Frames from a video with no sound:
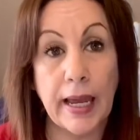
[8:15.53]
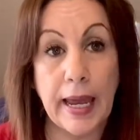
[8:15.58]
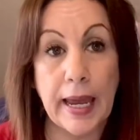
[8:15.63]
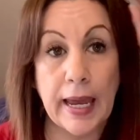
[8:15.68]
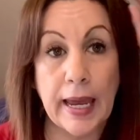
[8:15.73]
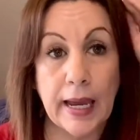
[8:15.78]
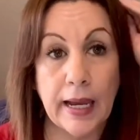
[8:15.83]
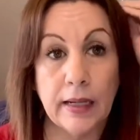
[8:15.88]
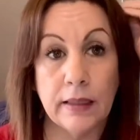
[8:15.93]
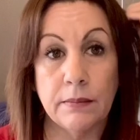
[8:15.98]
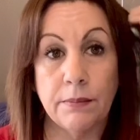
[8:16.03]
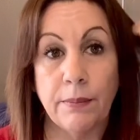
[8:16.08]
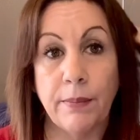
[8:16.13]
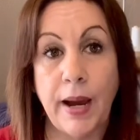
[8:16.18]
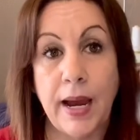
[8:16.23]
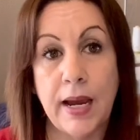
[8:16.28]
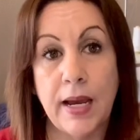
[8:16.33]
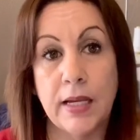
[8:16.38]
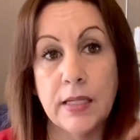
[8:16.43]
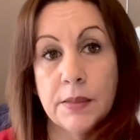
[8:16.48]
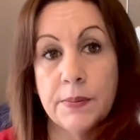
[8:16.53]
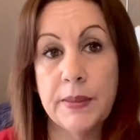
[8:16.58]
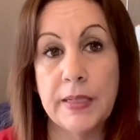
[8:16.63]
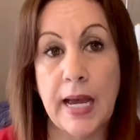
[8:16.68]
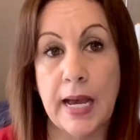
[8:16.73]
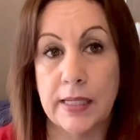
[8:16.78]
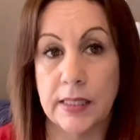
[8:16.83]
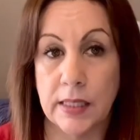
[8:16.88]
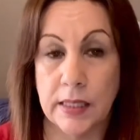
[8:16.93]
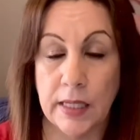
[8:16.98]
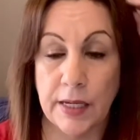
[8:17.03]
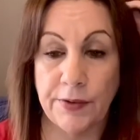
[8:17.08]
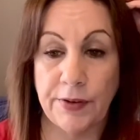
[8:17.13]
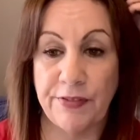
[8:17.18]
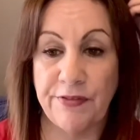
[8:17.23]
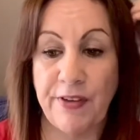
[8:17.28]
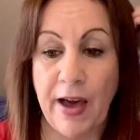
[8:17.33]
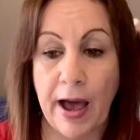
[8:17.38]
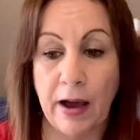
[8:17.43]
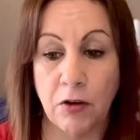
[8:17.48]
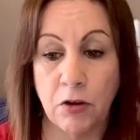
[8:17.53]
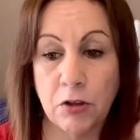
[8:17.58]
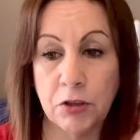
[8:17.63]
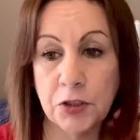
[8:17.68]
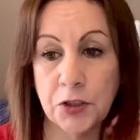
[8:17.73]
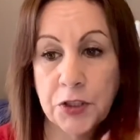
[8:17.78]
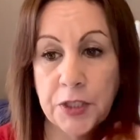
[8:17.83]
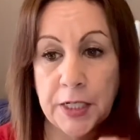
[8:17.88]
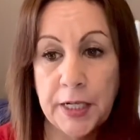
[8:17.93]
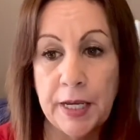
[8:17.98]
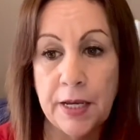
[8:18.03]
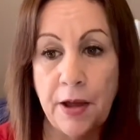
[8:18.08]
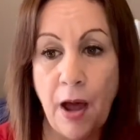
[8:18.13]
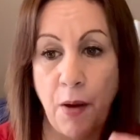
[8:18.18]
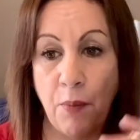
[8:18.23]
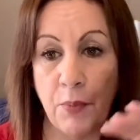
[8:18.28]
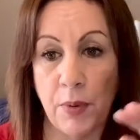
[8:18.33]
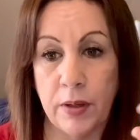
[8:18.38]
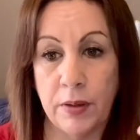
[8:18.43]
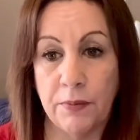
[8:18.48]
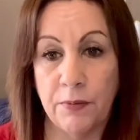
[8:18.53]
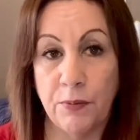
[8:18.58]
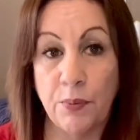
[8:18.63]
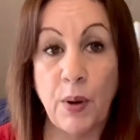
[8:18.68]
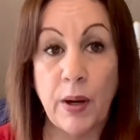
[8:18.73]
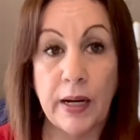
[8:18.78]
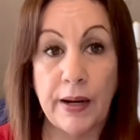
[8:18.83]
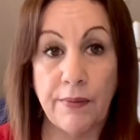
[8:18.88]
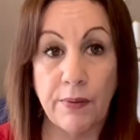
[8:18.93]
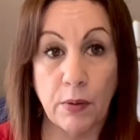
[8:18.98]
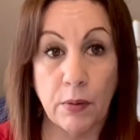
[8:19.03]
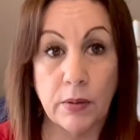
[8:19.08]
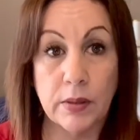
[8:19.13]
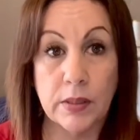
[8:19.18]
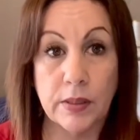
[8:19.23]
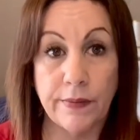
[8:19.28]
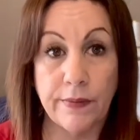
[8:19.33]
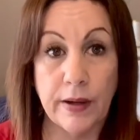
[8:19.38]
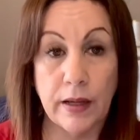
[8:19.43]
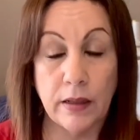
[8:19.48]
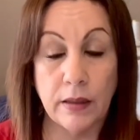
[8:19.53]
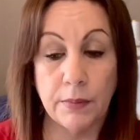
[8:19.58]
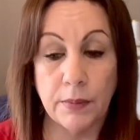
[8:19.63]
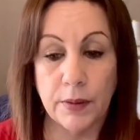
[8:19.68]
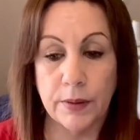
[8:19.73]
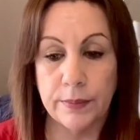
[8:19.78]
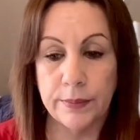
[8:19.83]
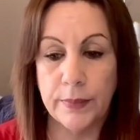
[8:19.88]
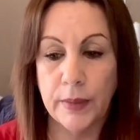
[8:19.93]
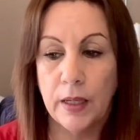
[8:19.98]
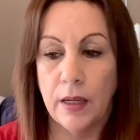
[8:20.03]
And my husband has a thing with fat quarters and he got one of whatever was available.